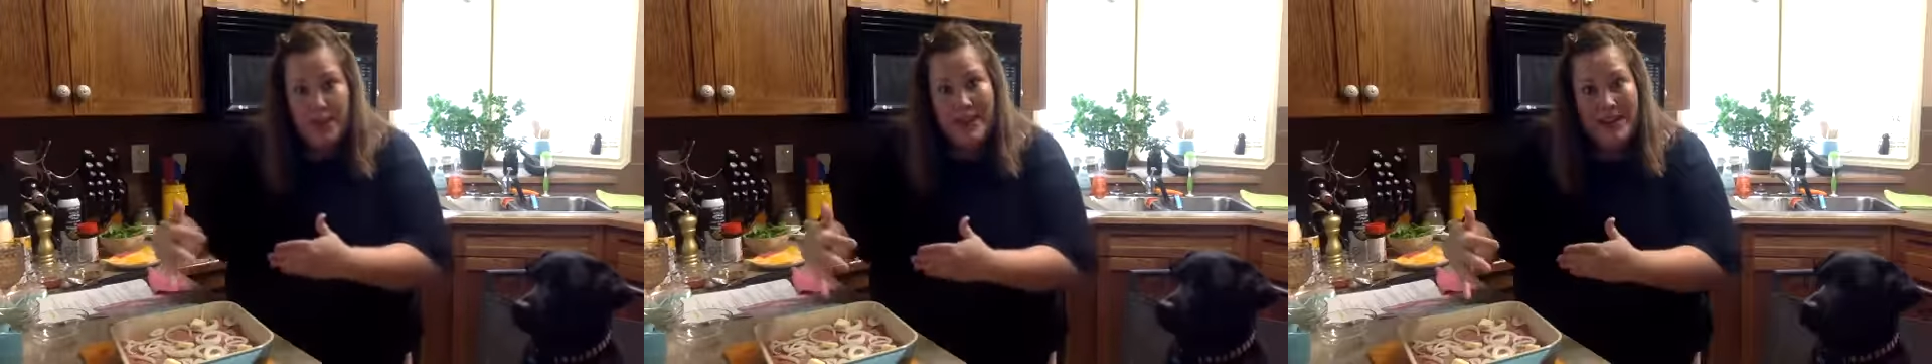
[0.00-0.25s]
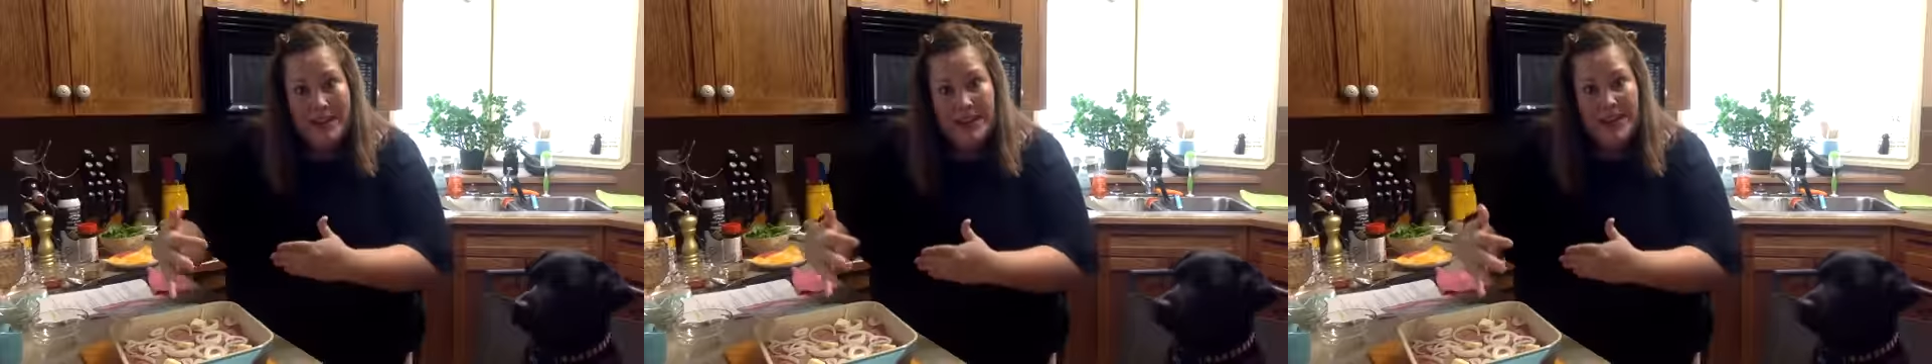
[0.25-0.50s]
but
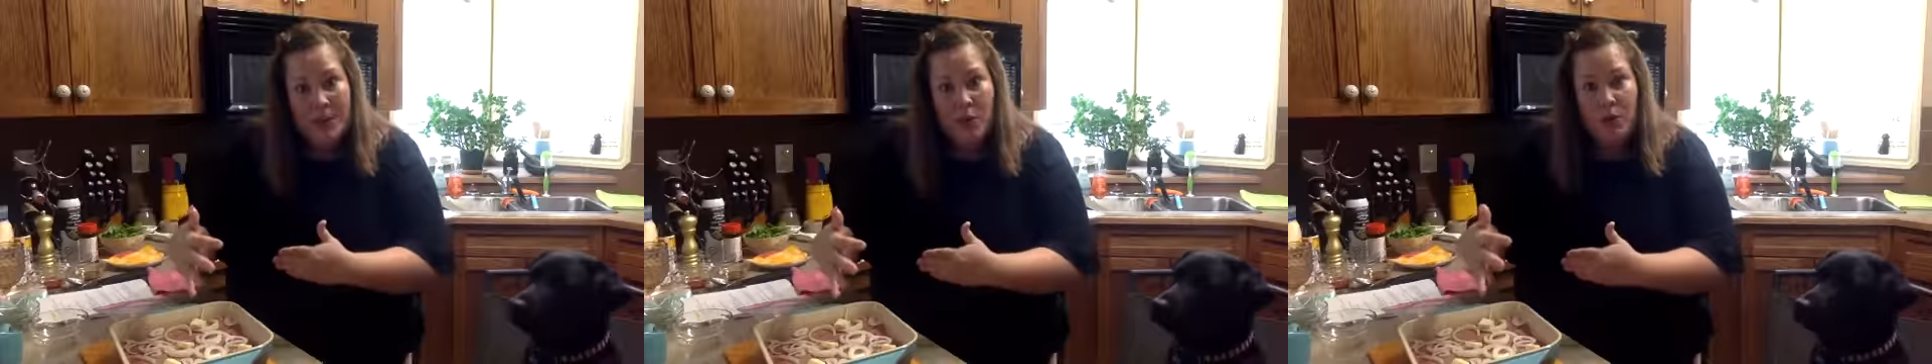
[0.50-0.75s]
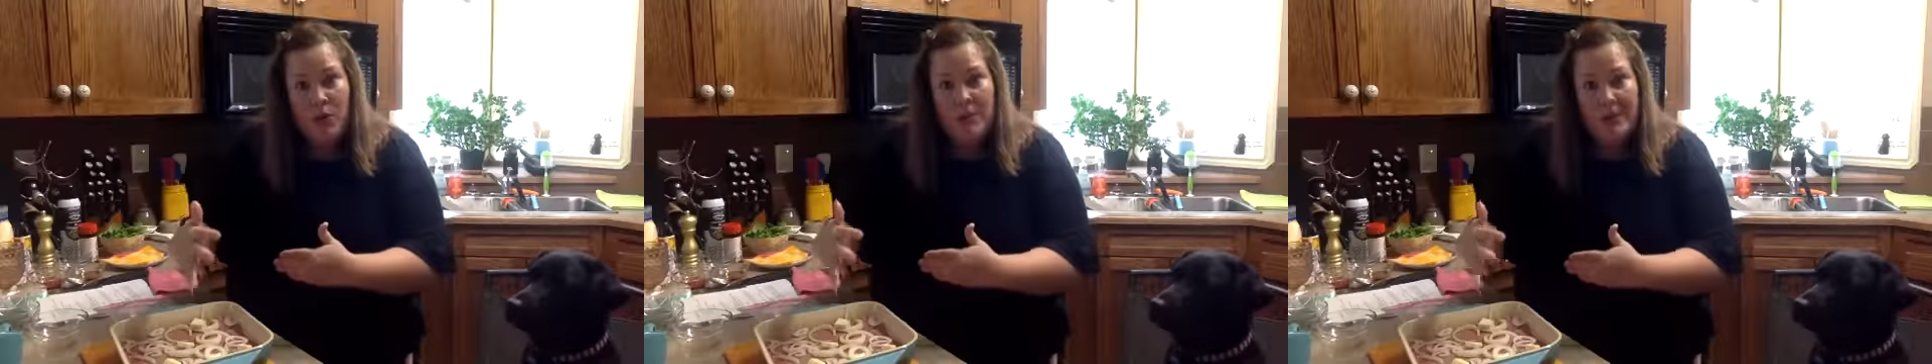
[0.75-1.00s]
it does
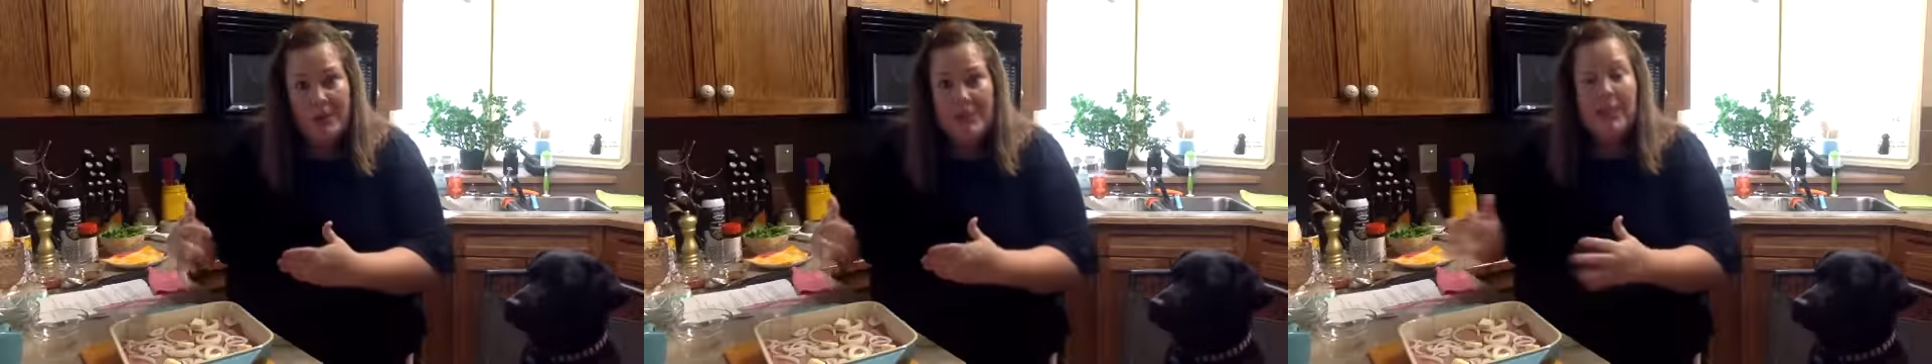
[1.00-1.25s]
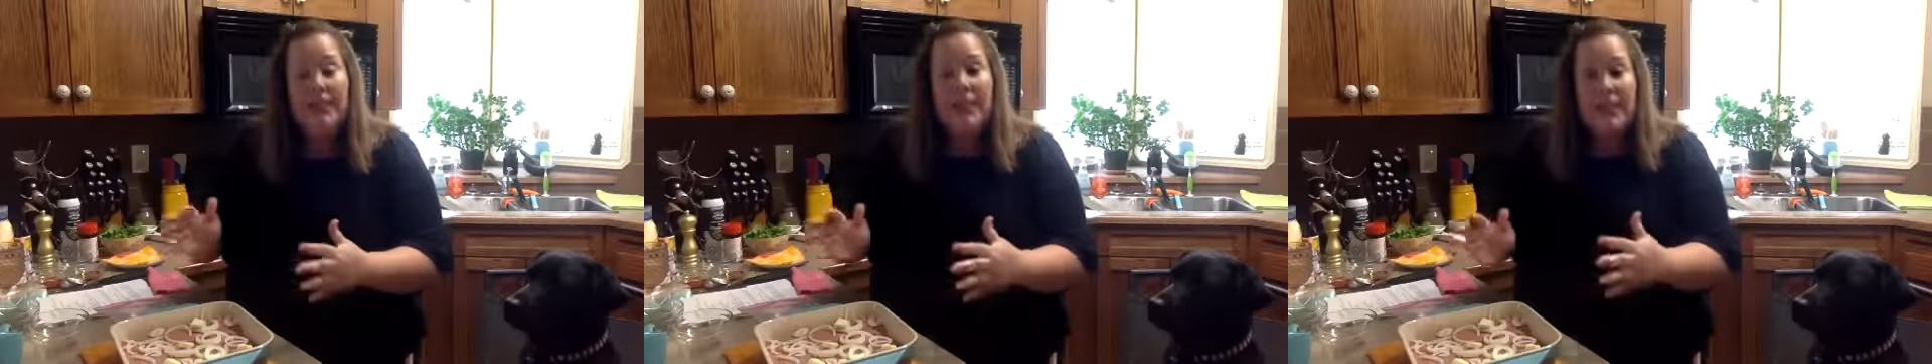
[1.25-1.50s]

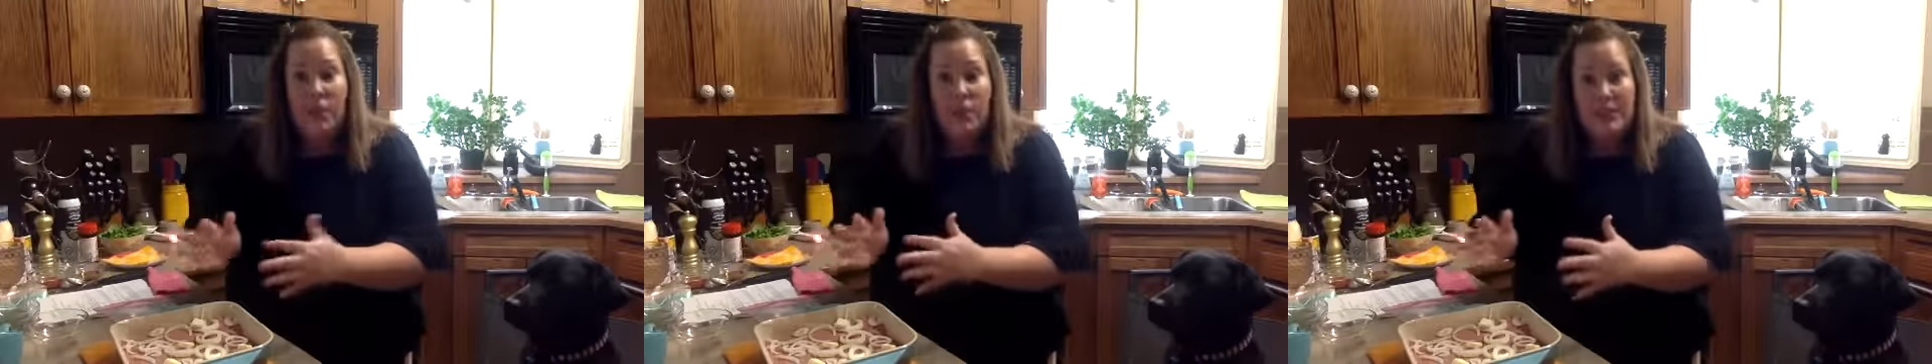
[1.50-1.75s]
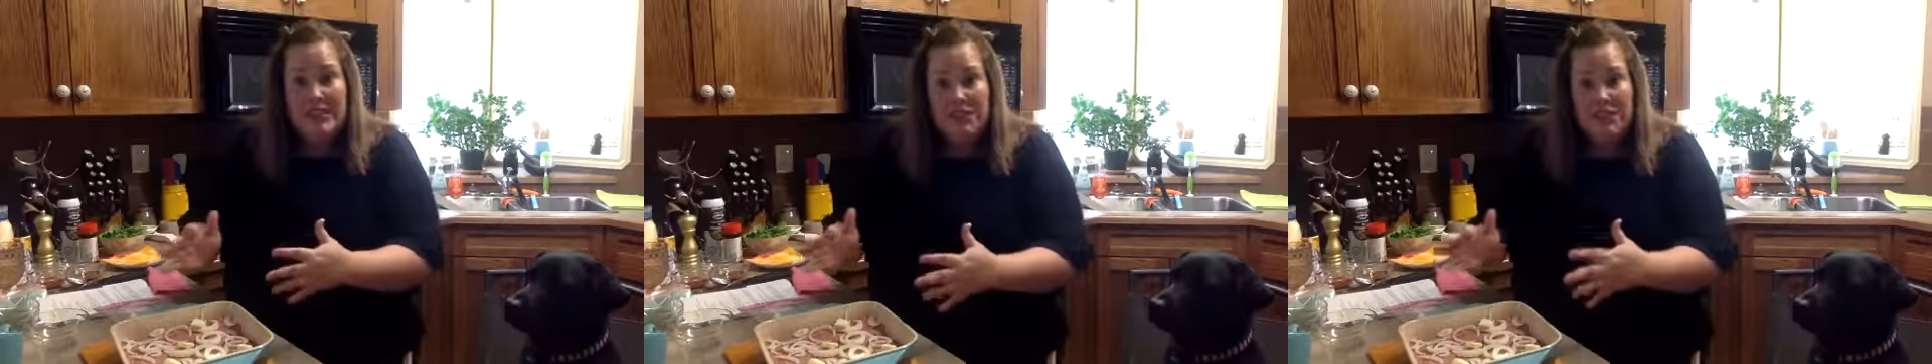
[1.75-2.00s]

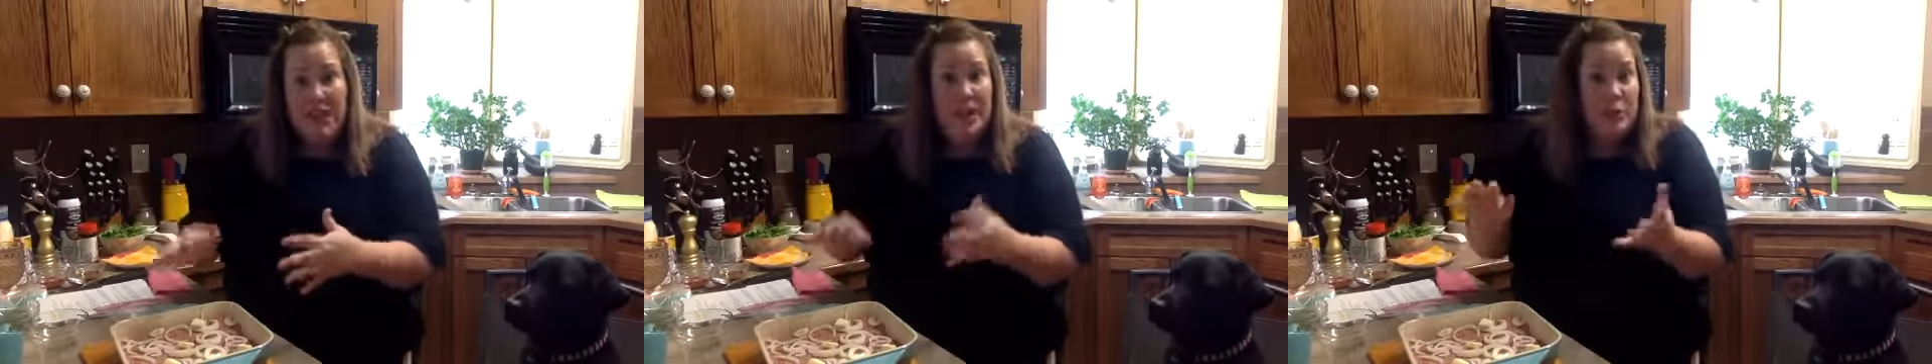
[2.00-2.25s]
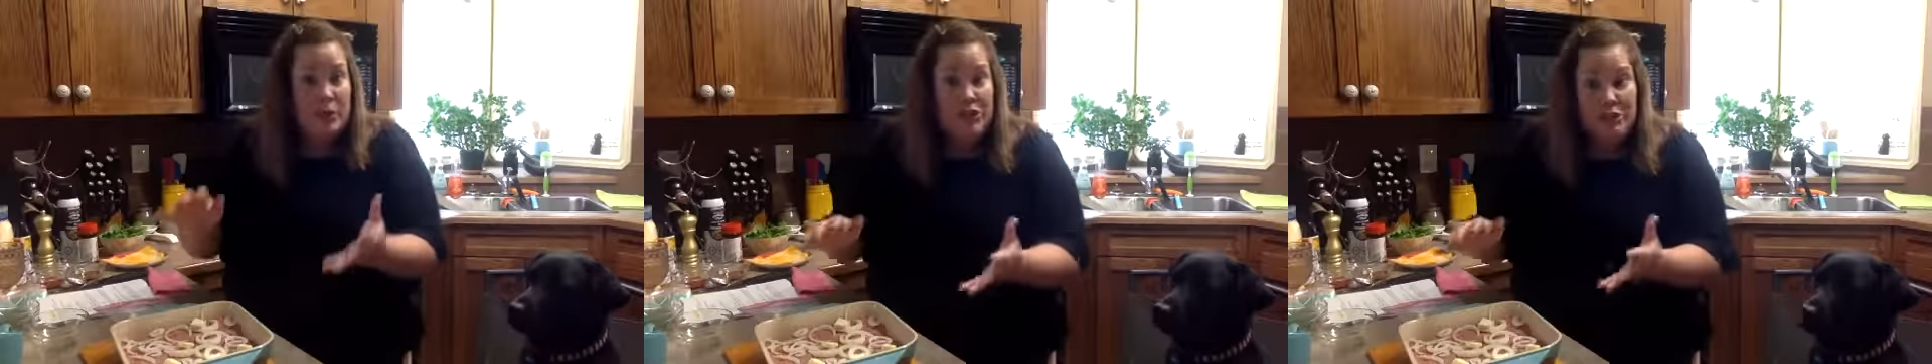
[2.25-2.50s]
holds its
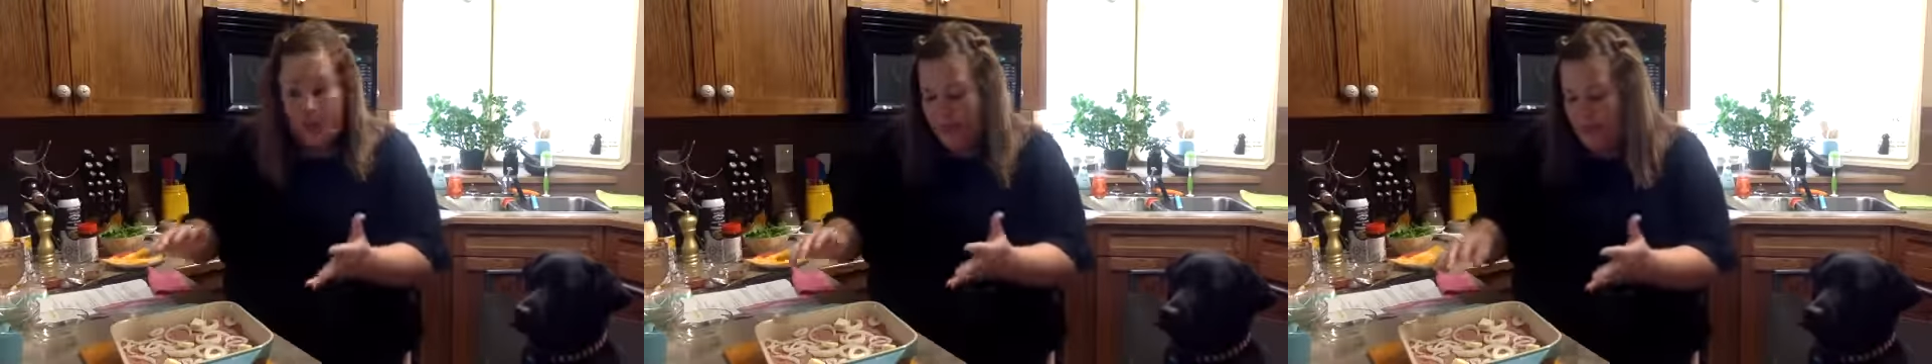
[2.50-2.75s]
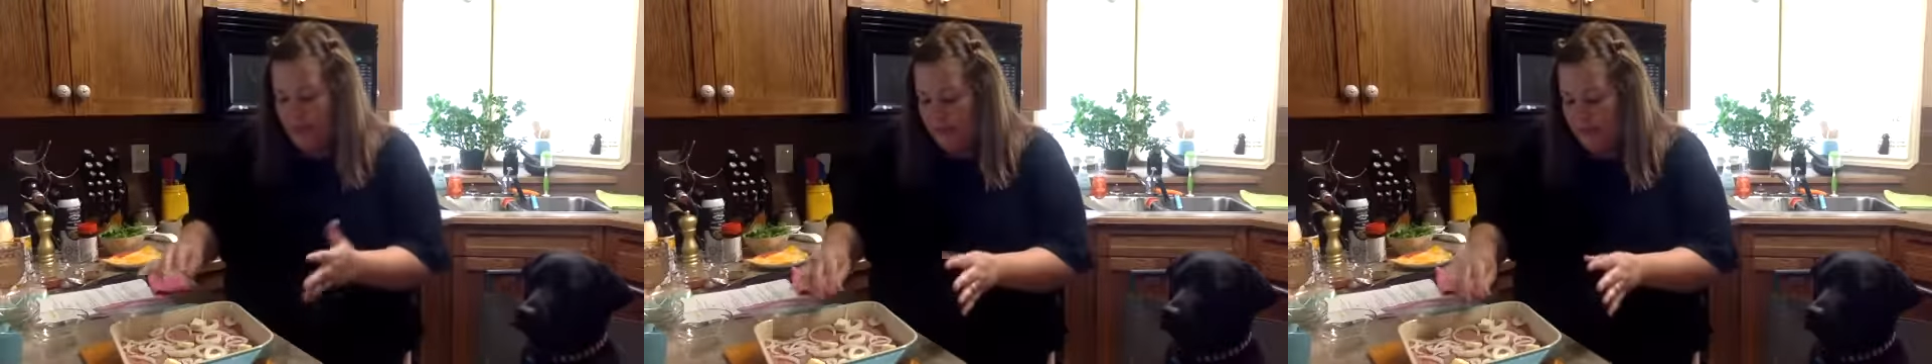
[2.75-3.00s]
shape, which is
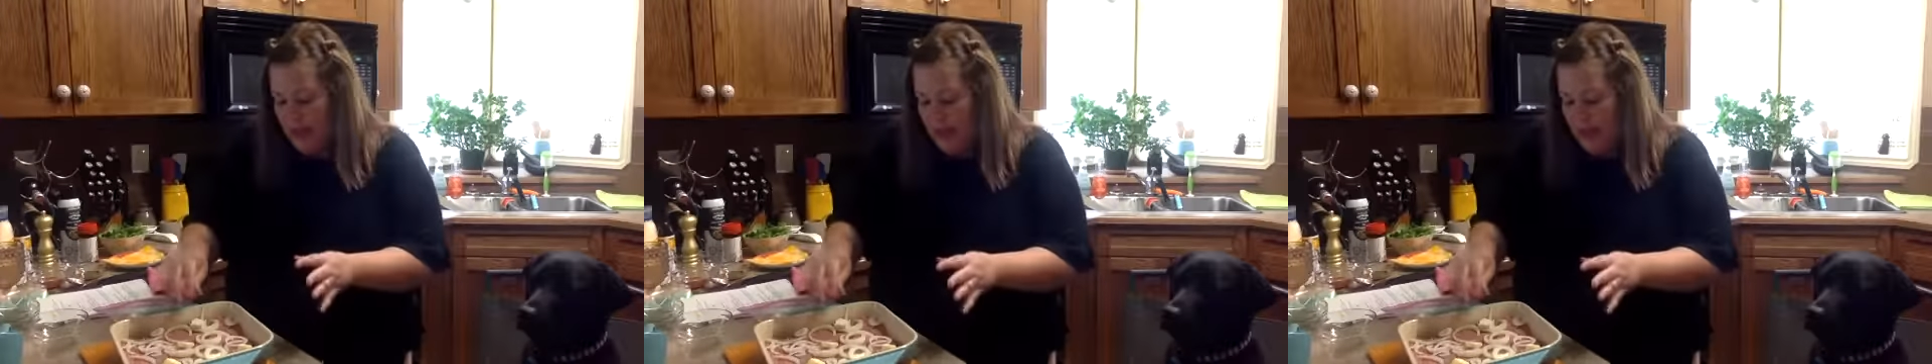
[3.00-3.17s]
awesome.